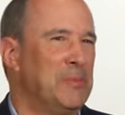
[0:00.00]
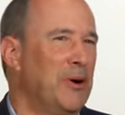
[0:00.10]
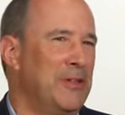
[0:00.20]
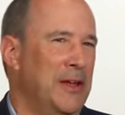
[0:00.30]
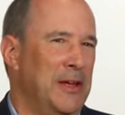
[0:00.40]

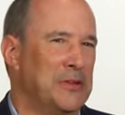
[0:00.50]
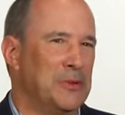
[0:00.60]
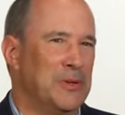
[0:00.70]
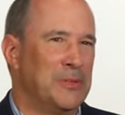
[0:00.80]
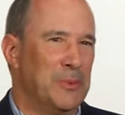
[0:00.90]
part of that
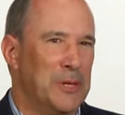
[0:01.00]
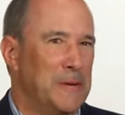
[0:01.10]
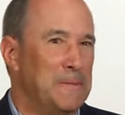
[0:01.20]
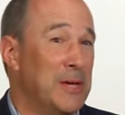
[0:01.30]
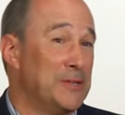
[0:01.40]
answer is it really
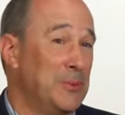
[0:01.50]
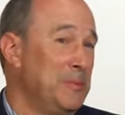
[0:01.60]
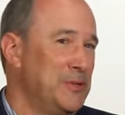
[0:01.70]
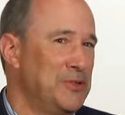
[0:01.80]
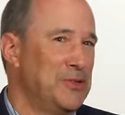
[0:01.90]
depends on what
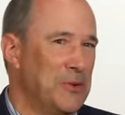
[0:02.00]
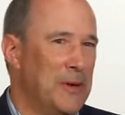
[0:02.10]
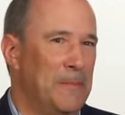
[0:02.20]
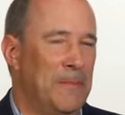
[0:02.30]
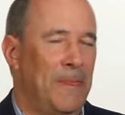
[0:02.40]
business you're in.